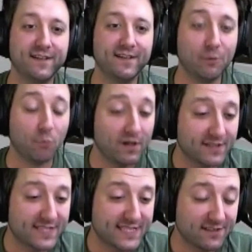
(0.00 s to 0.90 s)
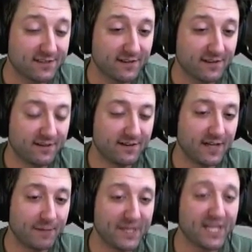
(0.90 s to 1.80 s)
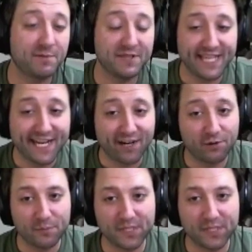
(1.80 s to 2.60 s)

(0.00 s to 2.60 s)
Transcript: Well, it's still a bit up in the air,